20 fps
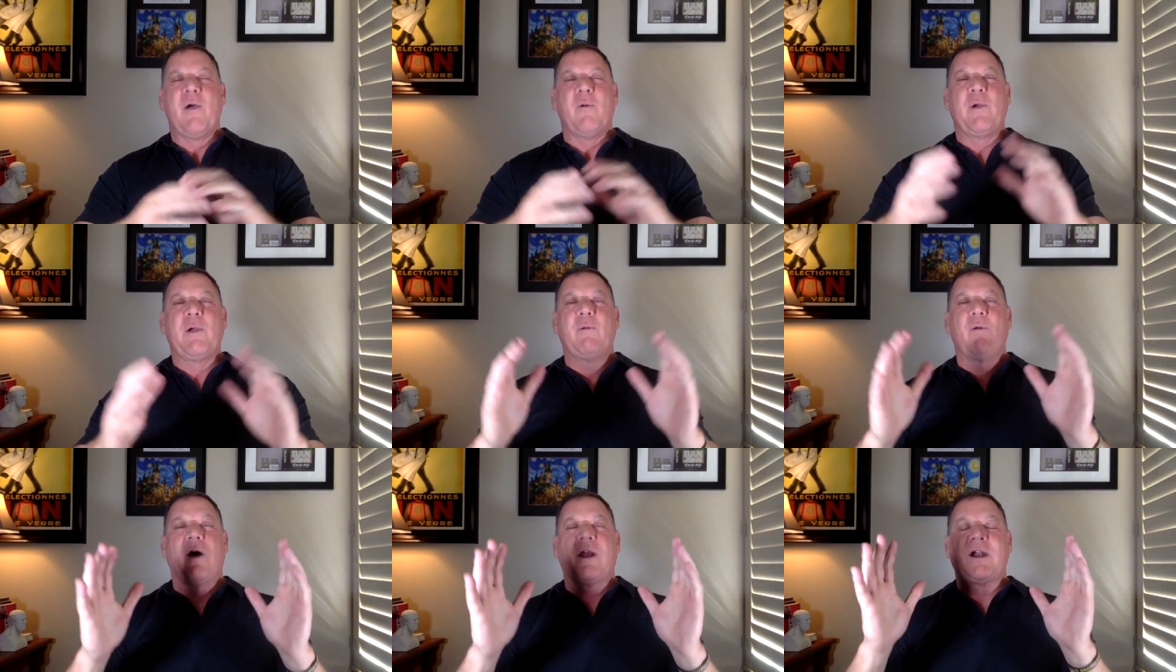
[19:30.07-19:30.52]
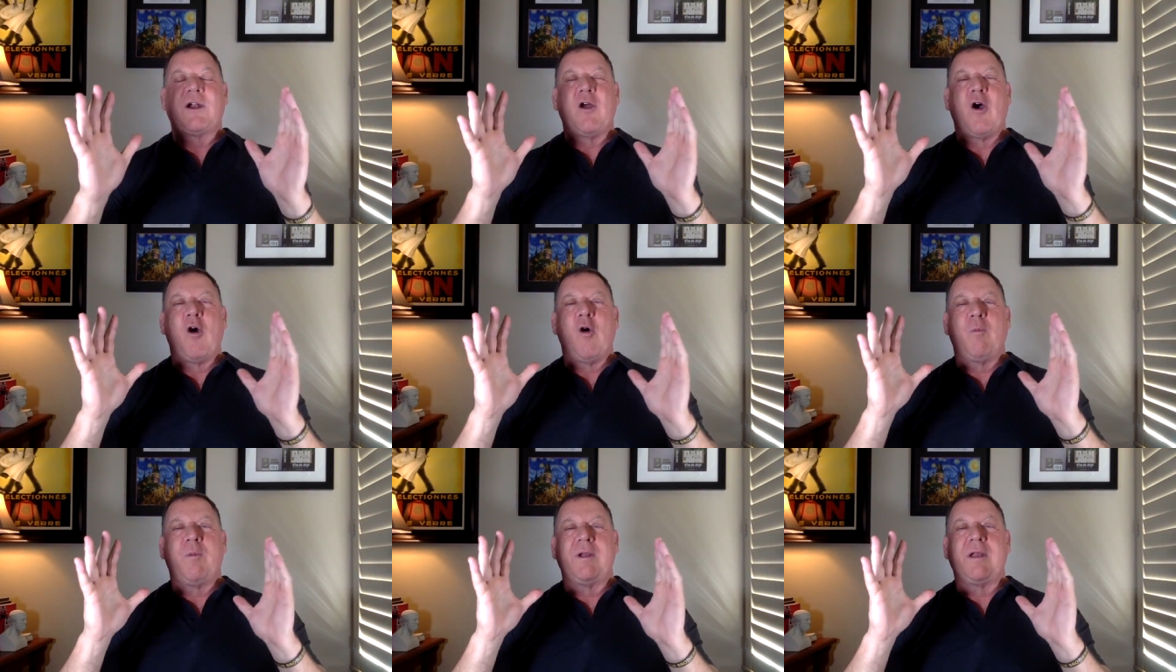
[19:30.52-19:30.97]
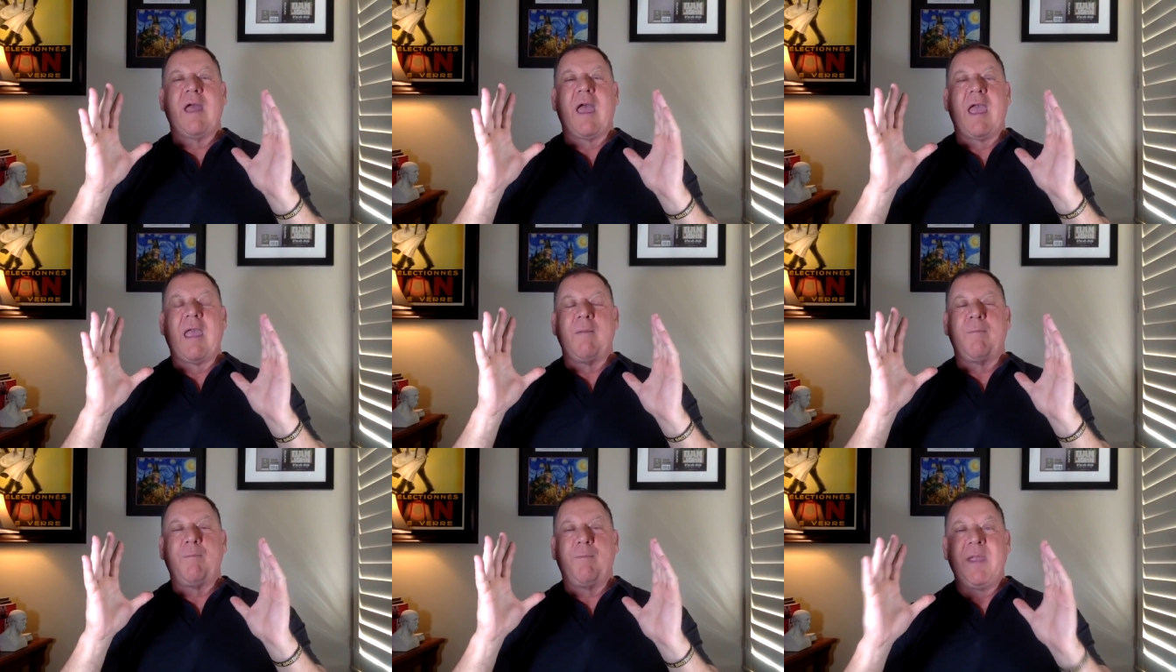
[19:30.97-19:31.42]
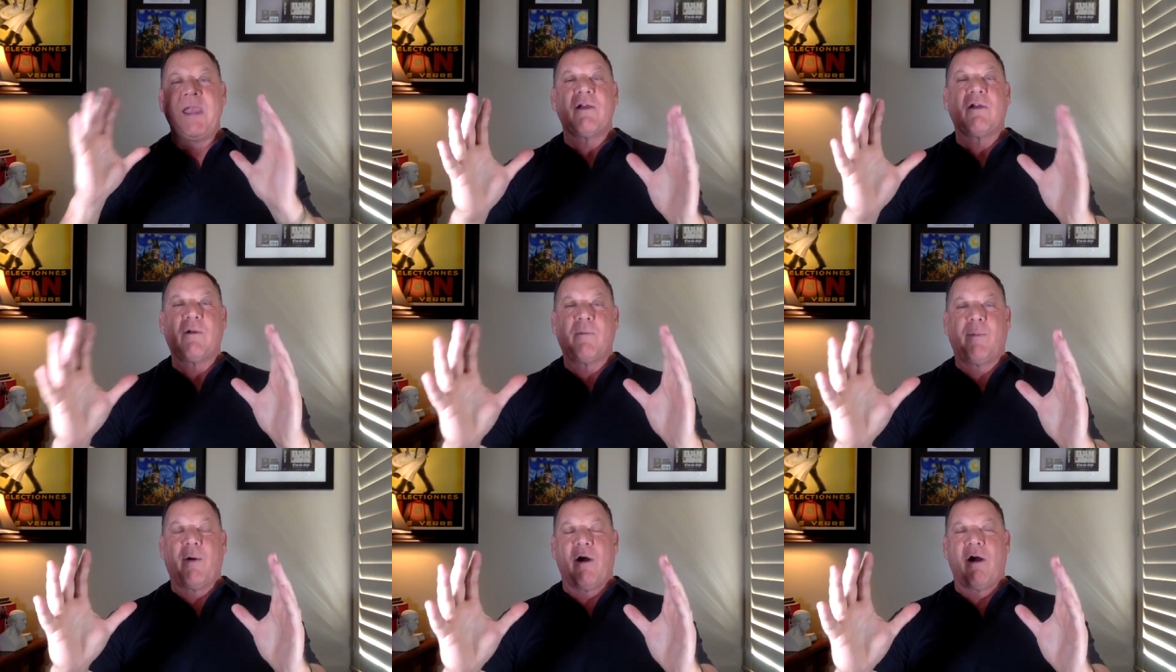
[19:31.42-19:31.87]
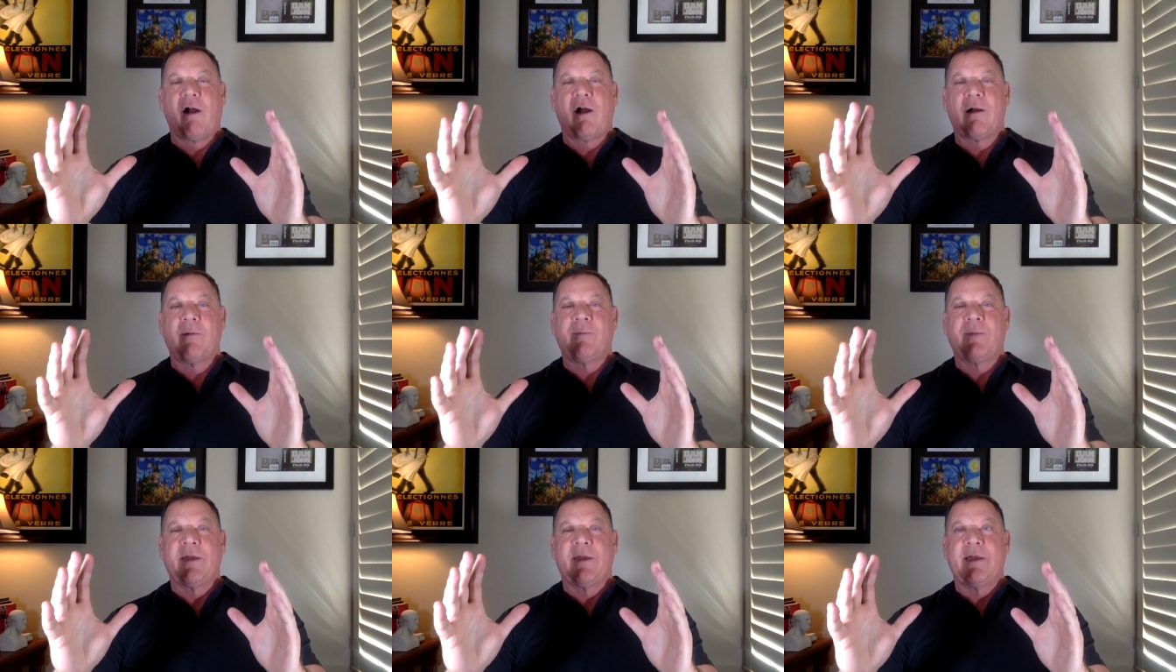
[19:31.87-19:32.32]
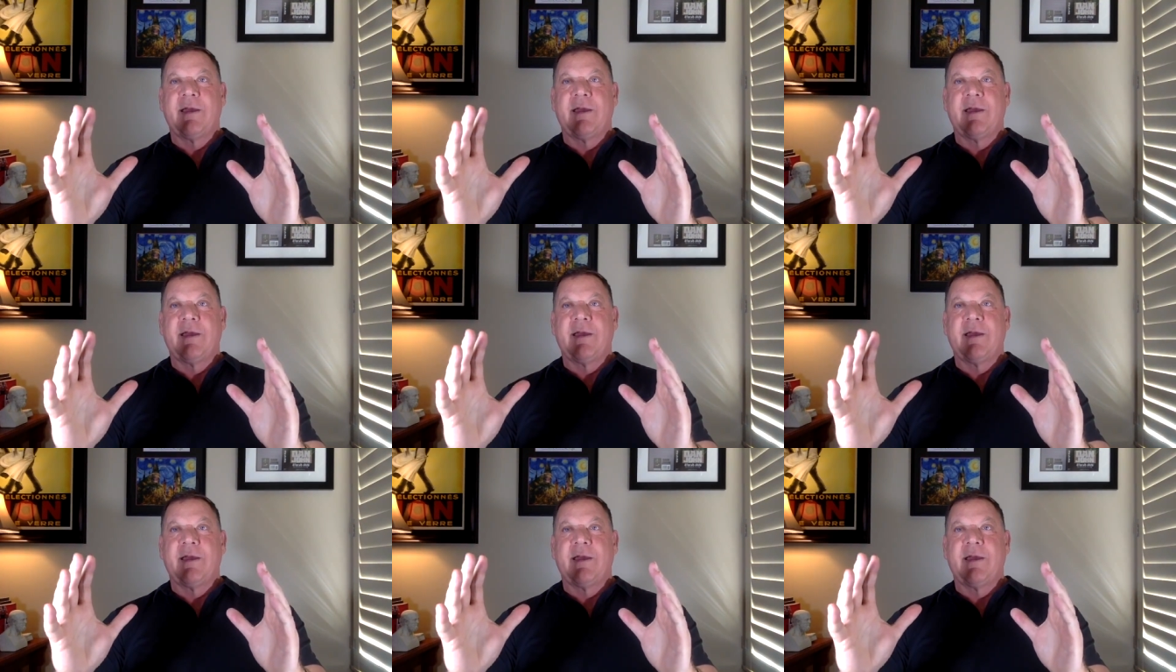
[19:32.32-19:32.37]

We wanted to open a beer bar